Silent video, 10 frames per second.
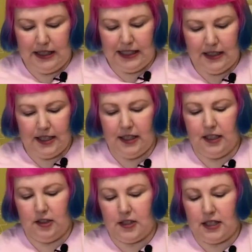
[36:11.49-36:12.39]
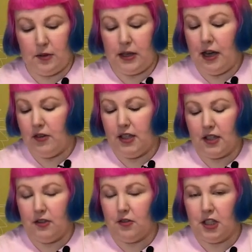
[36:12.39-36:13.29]
And then it looks like we have
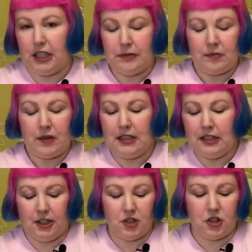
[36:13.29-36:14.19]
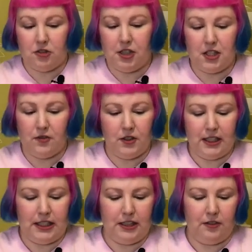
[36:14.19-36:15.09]
another very luxurious
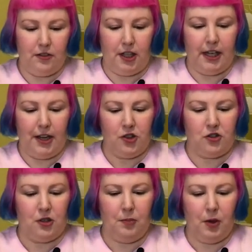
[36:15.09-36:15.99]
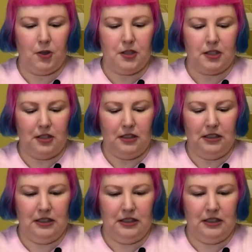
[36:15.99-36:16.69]
filling, very extra poster.